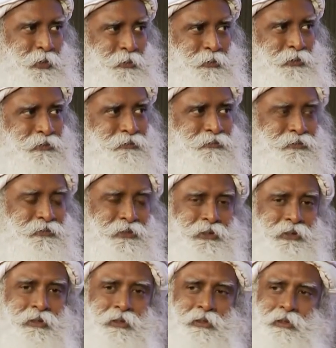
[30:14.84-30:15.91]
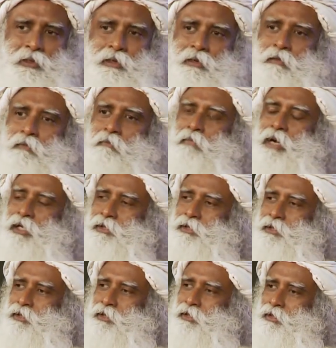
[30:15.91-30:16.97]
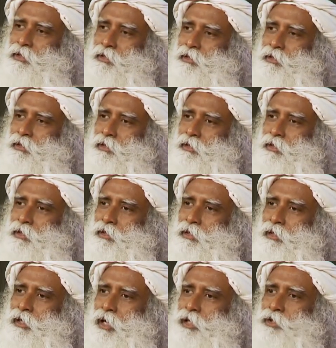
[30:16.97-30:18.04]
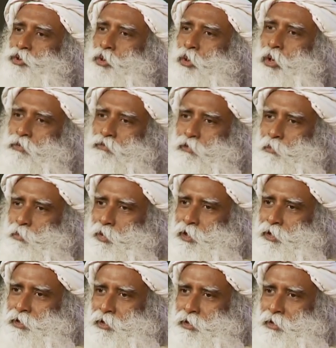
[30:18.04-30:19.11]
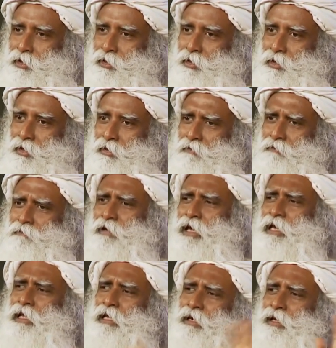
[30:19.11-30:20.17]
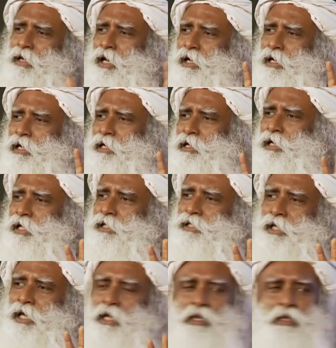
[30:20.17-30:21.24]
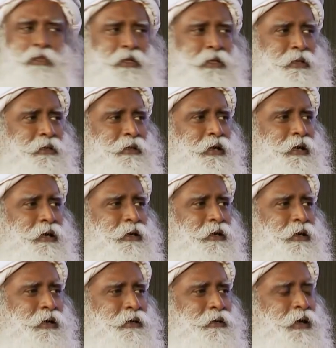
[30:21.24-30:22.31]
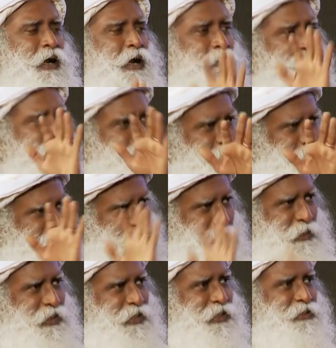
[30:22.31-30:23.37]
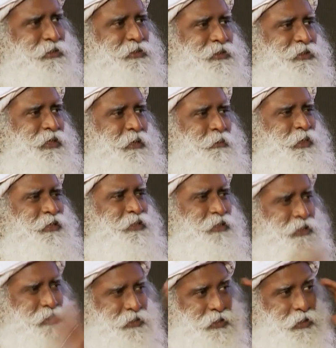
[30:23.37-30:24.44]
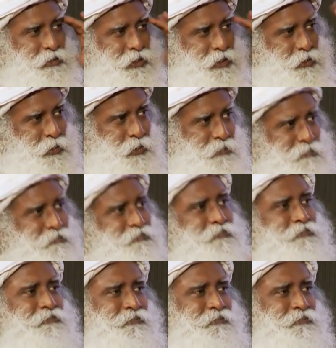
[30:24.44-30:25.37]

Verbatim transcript: people. But a joyful person very rarely does anything harmful to somebody else, because it doesn't occur to him.